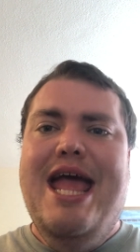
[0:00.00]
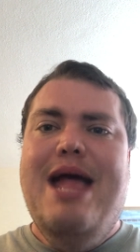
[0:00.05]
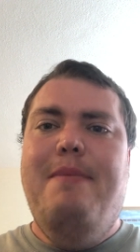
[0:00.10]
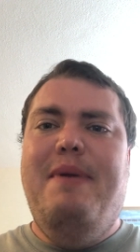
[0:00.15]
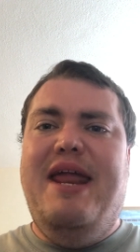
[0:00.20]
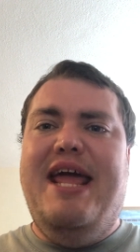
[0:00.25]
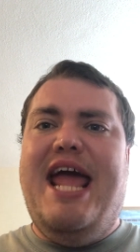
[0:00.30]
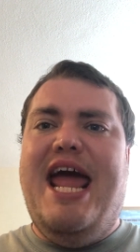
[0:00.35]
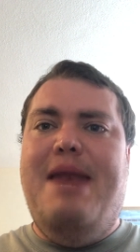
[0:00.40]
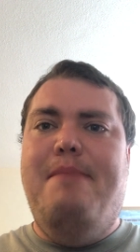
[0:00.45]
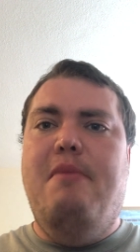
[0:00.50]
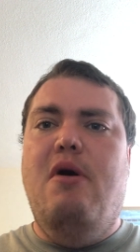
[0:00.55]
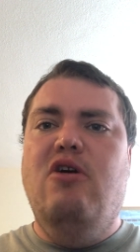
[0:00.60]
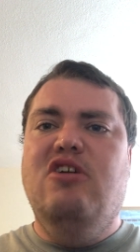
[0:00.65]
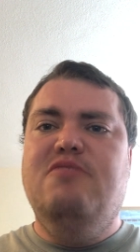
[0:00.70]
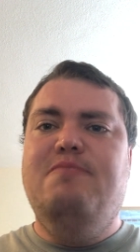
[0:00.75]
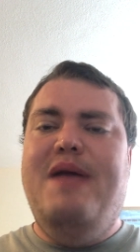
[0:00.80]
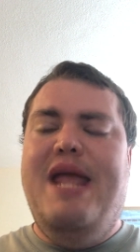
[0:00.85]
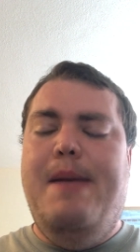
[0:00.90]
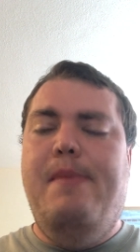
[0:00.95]
but again,
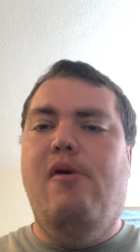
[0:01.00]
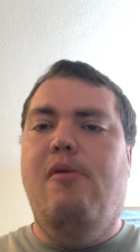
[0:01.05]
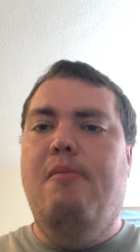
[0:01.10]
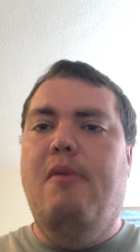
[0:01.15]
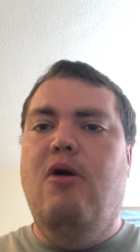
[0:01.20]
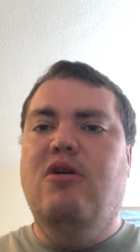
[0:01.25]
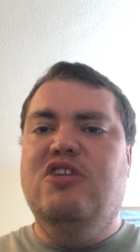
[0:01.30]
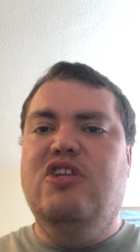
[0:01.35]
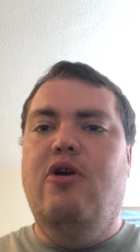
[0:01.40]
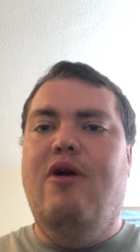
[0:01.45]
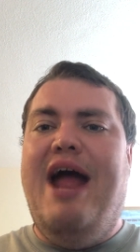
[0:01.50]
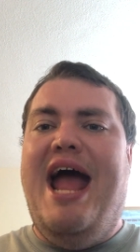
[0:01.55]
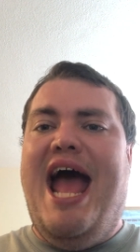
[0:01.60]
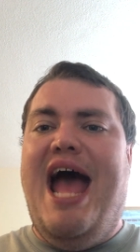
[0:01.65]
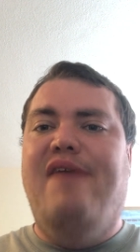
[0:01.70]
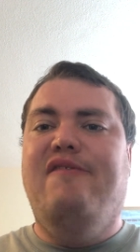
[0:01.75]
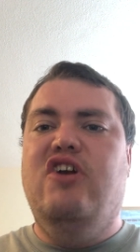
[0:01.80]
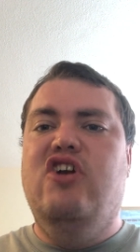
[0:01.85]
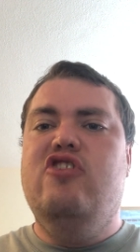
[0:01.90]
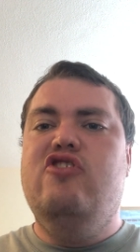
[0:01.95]
most people, most, your
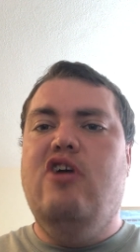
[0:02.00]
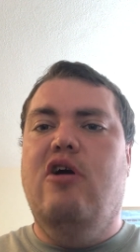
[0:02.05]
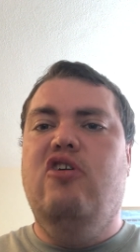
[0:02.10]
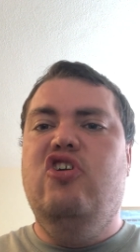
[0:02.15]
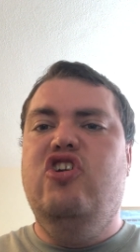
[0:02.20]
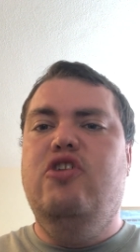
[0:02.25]
average Joe